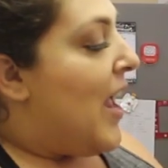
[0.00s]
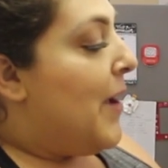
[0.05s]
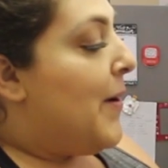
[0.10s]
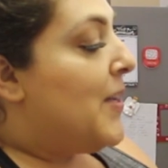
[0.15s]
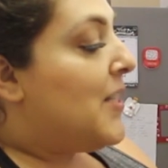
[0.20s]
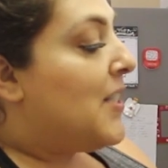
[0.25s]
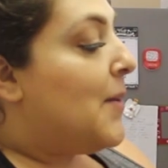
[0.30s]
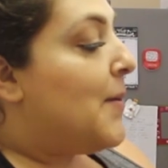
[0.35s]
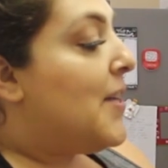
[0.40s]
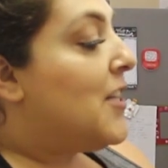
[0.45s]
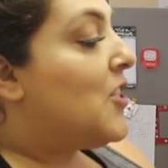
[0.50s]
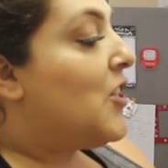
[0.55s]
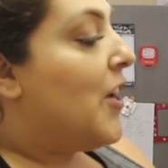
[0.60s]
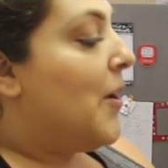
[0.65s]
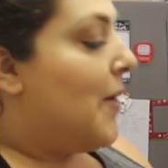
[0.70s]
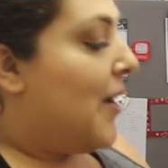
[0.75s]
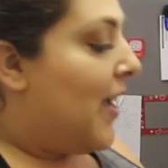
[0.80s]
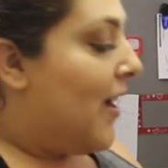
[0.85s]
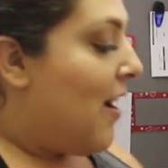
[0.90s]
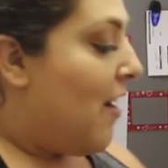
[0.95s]
Anyways, let me show you
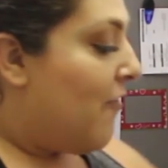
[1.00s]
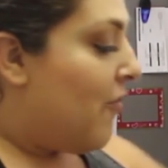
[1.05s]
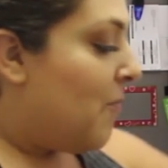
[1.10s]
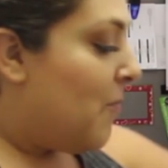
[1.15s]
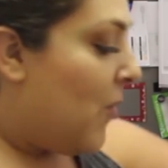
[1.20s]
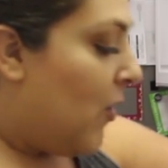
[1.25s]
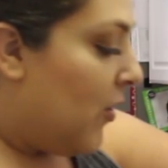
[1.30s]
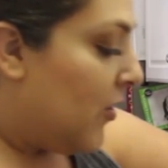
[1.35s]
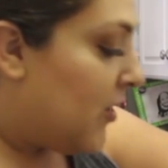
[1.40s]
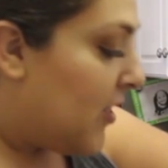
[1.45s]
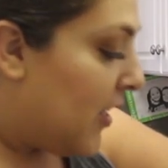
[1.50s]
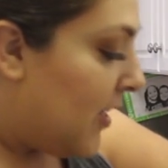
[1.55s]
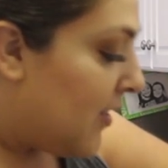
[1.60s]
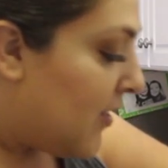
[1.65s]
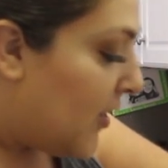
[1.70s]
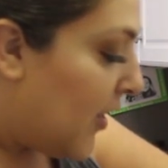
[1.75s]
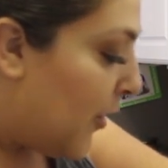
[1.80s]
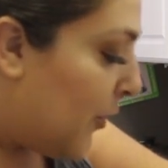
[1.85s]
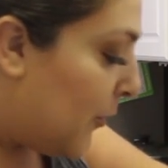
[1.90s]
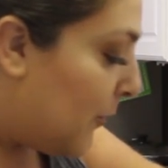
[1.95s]
what I got from Ulta.
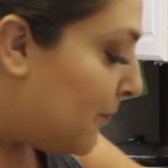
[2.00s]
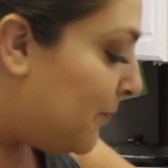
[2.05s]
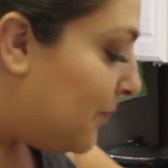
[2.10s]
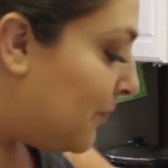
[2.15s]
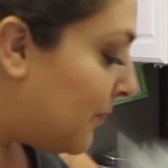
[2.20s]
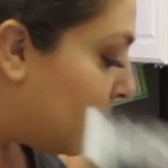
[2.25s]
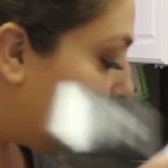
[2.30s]
So,